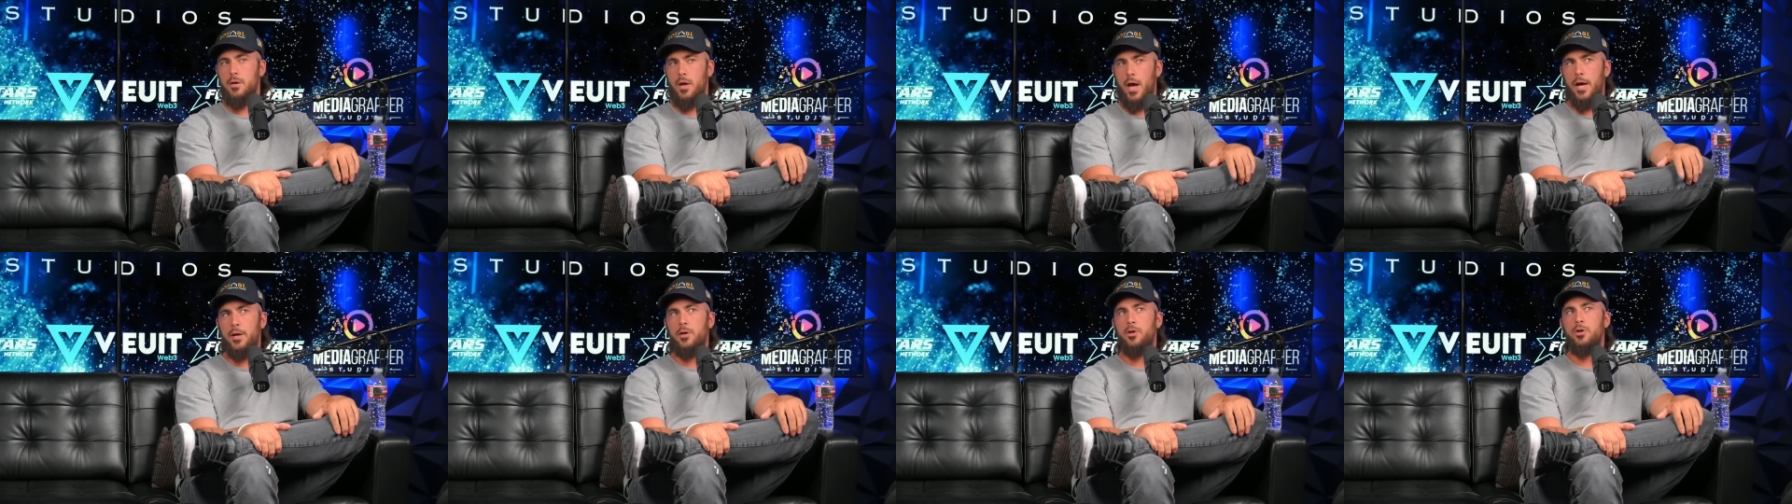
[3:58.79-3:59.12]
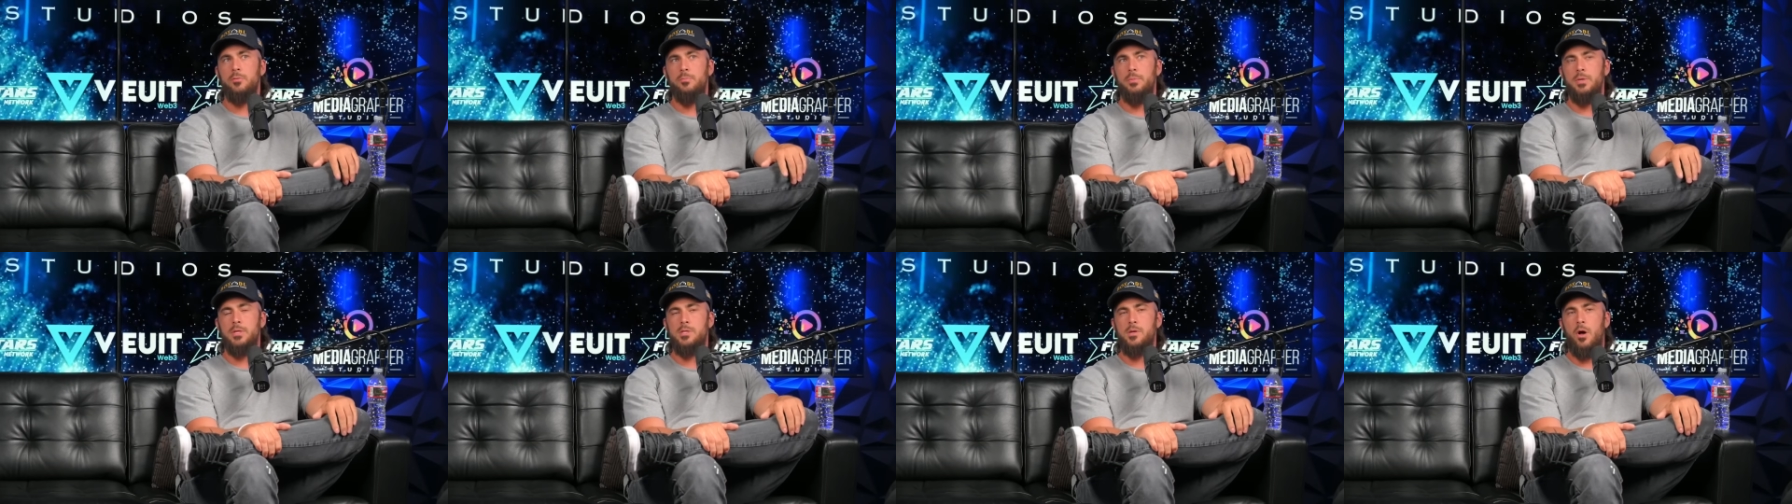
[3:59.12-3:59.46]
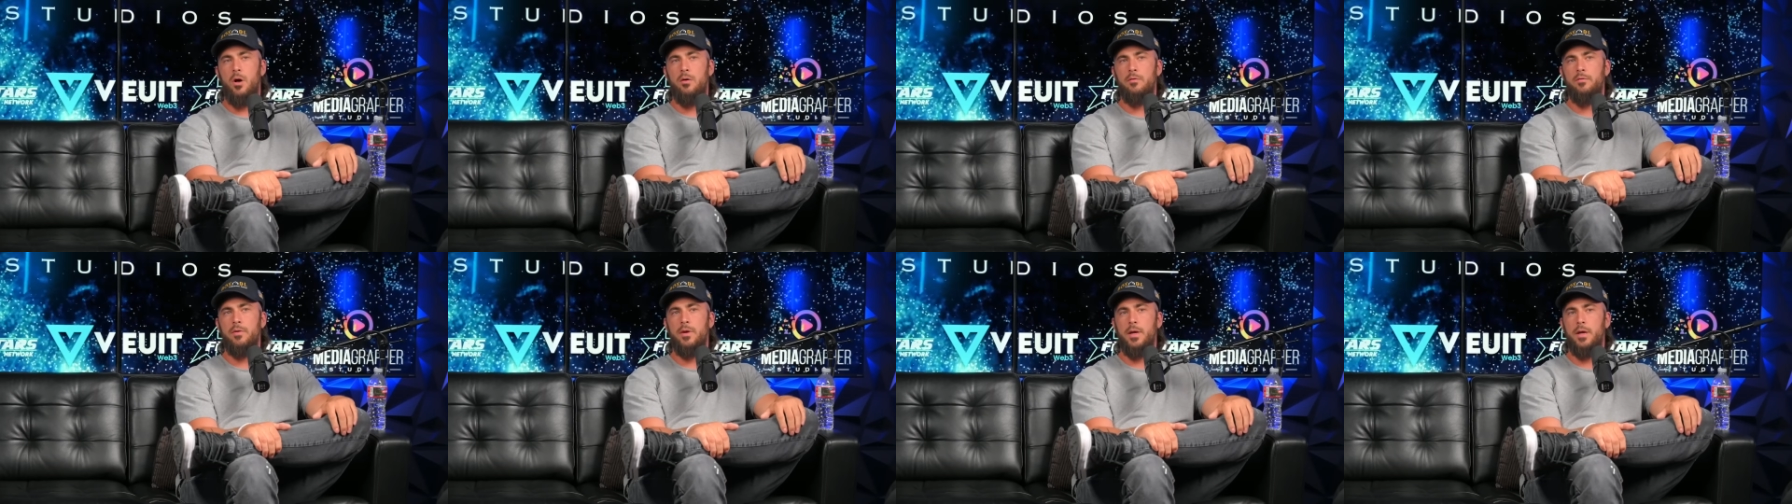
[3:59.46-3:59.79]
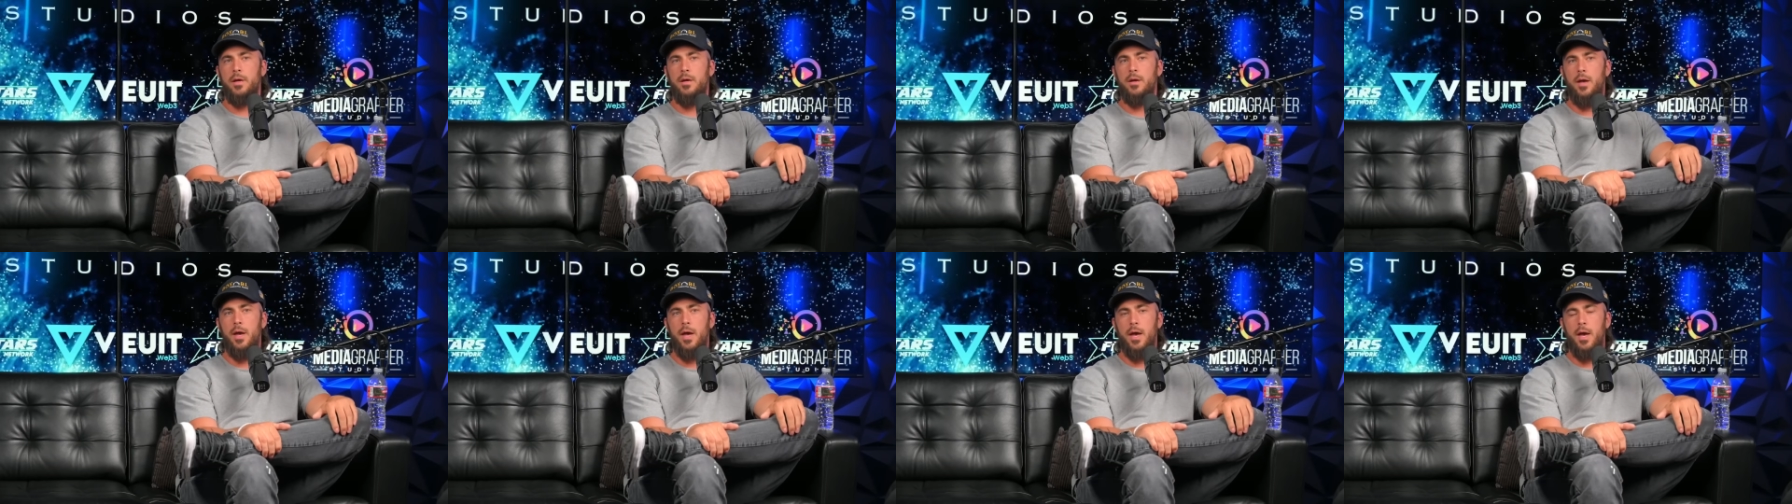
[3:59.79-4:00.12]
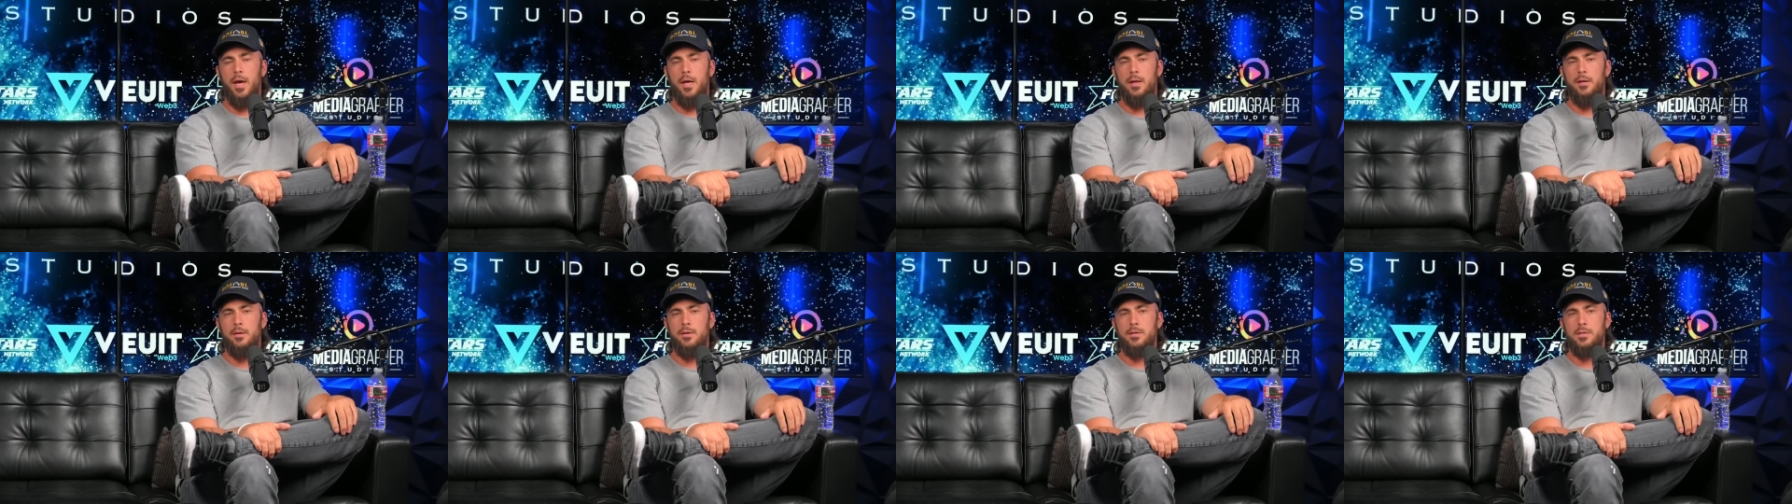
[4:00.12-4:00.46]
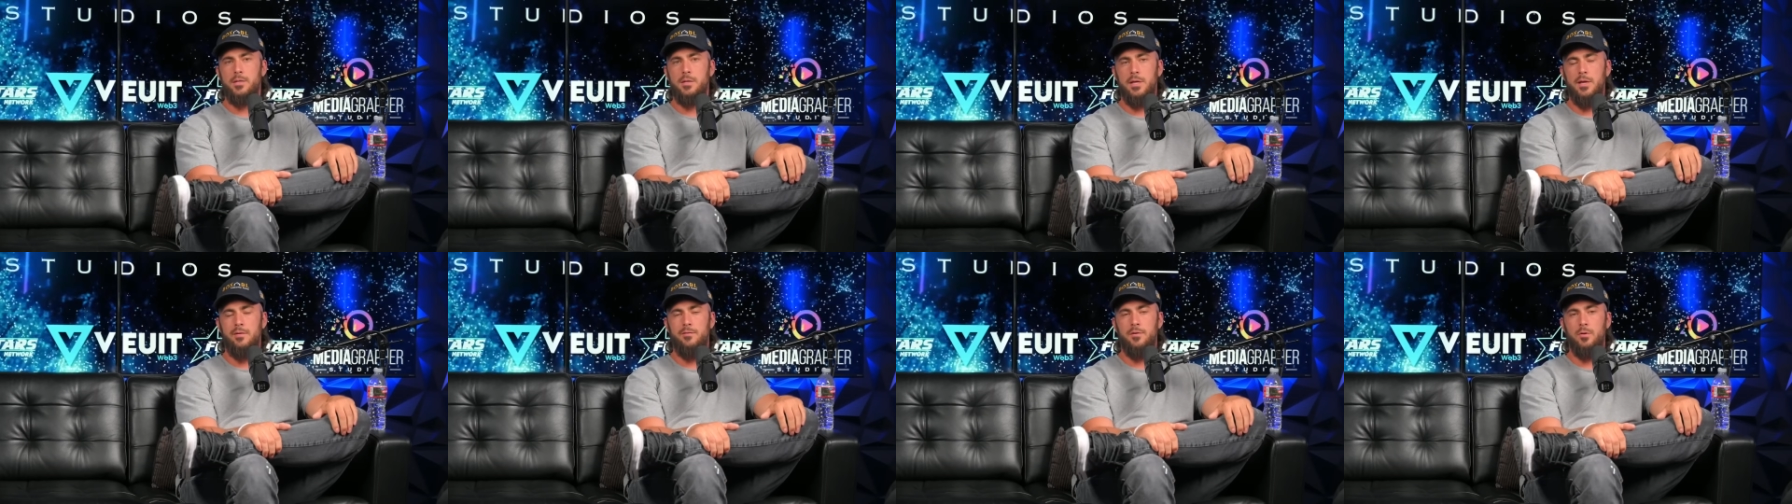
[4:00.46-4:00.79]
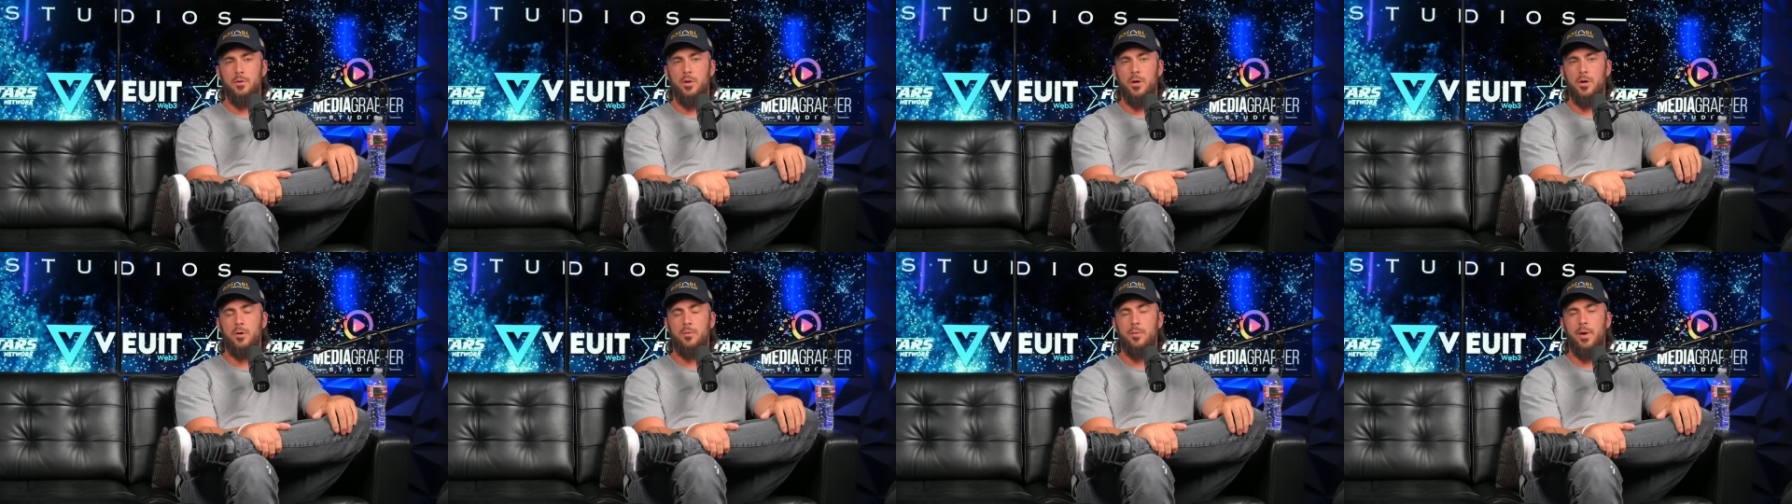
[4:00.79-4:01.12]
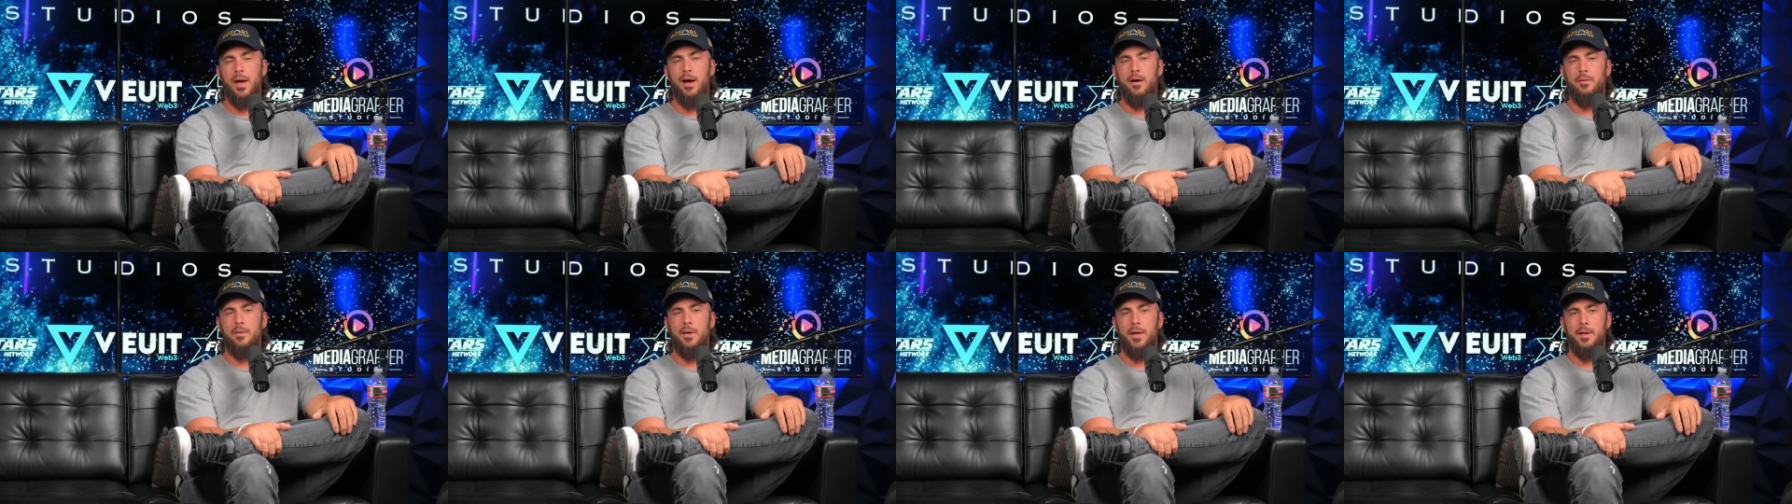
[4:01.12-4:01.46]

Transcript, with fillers: I could be solving. And if you look around